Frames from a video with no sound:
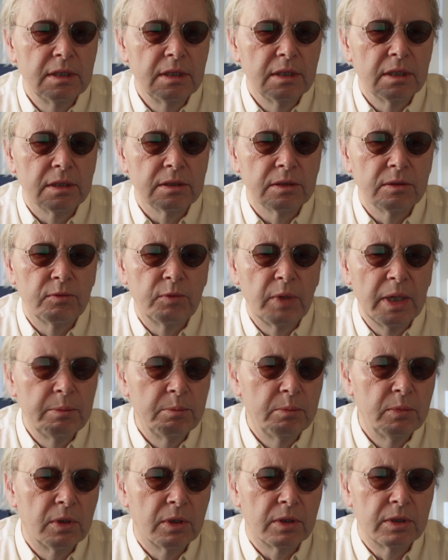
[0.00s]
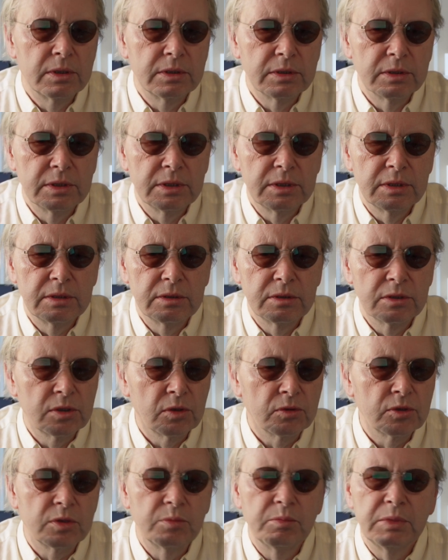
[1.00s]
web or on the
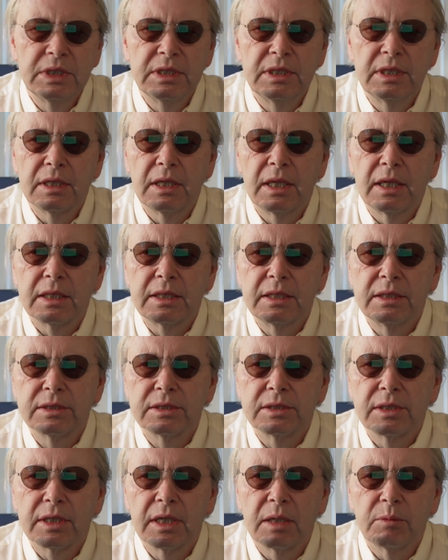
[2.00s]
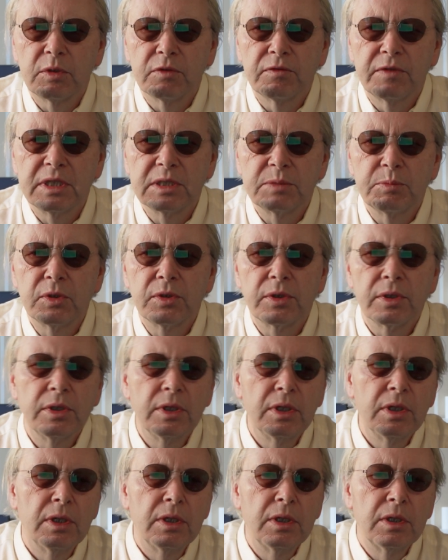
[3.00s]
social media like Instagram or Facebook,
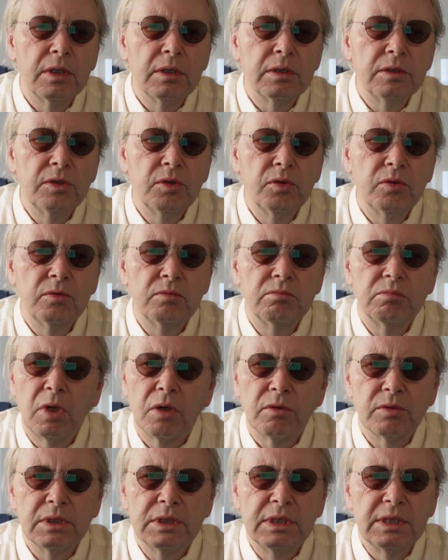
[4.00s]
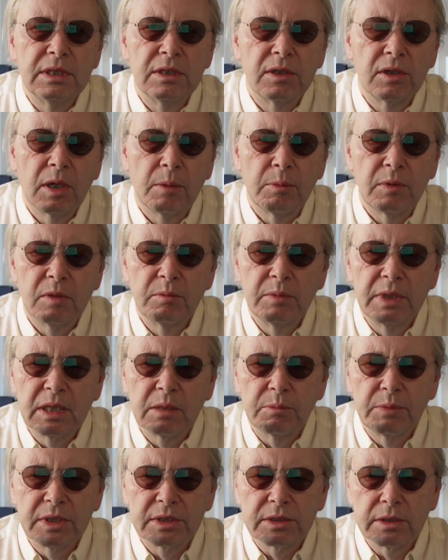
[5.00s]
you only need a couple of
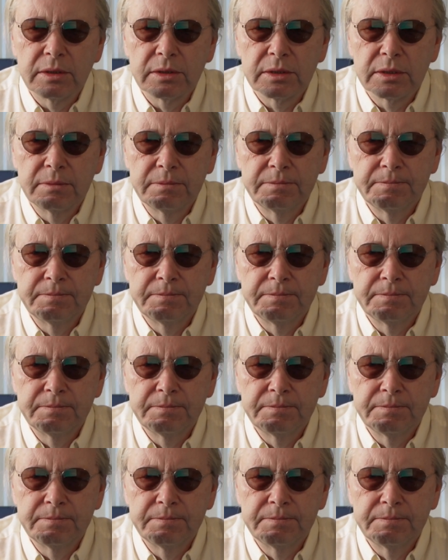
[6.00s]
megapixels.